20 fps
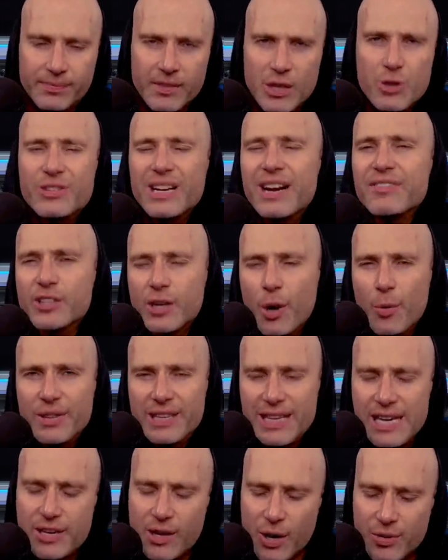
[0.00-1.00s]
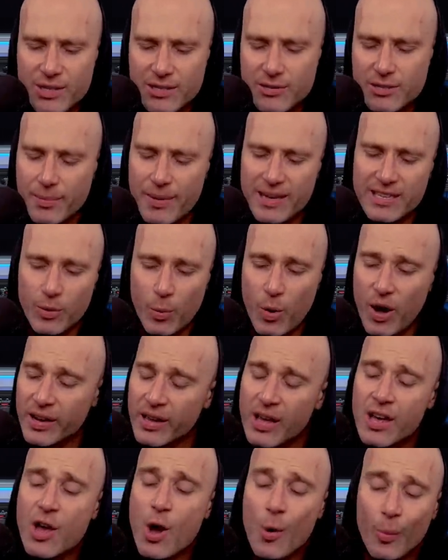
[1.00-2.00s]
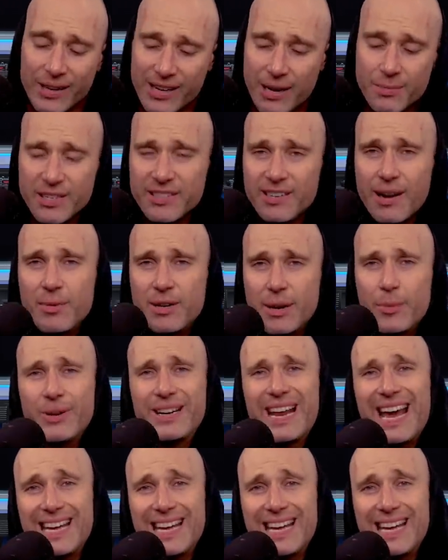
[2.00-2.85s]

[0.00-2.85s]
You still have to go with the ecosystem to make it work. When it comes to WWE and